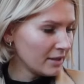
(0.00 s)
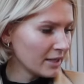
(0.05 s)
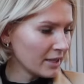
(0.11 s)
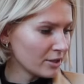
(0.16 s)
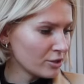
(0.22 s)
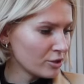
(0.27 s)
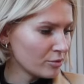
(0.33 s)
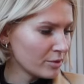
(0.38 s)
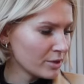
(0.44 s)
I
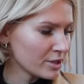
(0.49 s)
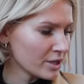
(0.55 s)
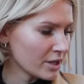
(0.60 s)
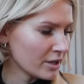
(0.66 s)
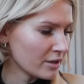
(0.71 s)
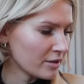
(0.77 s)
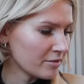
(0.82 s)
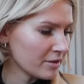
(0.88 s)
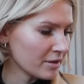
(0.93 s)
do wish I
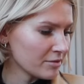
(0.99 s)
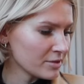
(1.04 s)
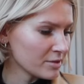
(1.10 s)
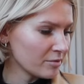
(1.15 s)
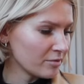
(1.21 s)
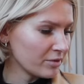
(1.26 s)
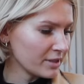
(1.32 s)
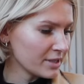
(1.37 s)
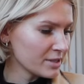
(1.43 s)
could have found
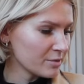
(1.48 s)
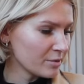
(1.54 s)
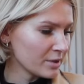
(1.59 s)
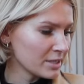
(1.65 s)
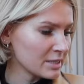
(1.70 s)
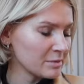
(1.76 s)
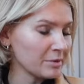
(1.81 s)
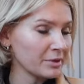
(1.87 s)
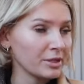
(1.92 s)
some fleece
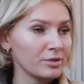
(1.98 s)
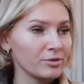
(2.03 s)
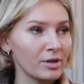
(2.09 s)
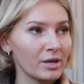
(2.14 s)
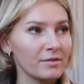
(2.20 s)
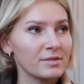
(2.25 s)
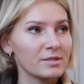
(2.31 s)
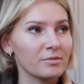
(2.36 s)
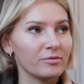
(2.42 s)
ones, but they do
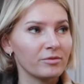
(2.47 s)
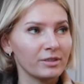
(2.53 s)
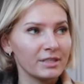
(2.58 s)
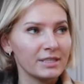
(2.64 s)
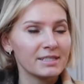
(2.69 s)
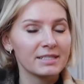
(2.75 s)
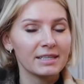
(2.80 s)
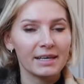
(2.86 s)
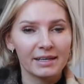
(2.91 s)
have some
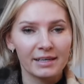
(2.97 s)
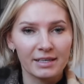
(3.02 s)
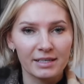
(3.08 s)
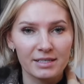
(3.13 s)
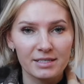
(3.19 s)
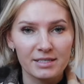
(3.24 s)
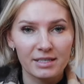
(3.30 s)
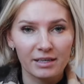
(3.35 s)
fleece leggings,